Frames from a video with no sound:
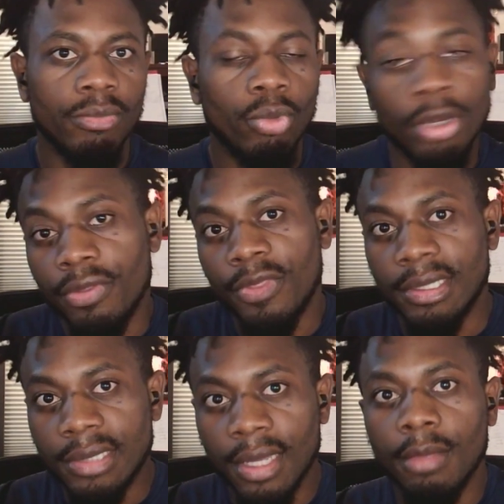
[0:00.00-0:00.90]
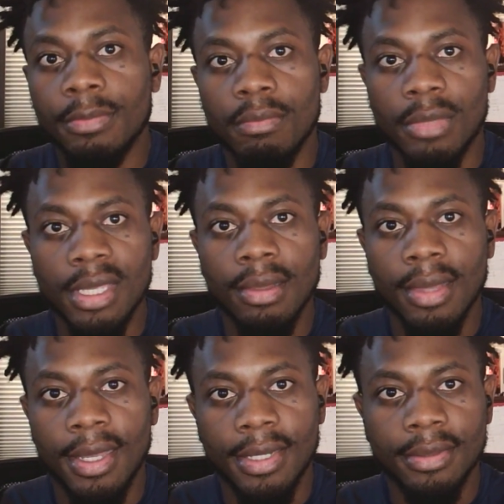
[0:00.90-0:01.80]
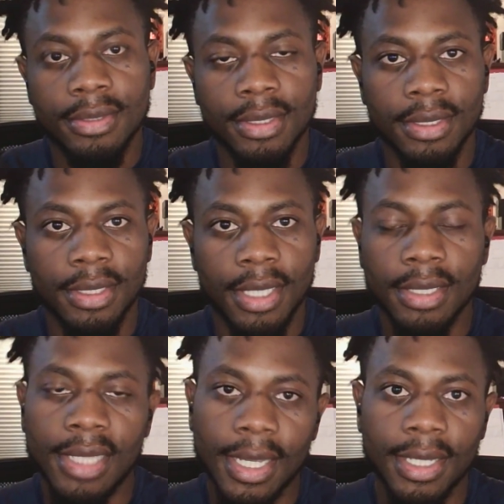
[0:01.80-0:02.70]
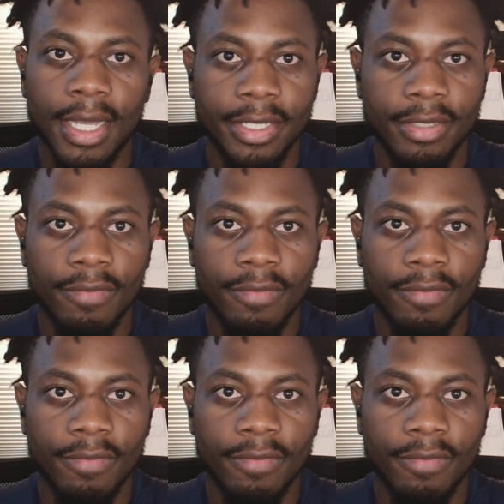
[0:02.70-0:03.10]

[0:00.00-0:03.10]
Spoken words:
One of the things that helped me a lot to gain that kind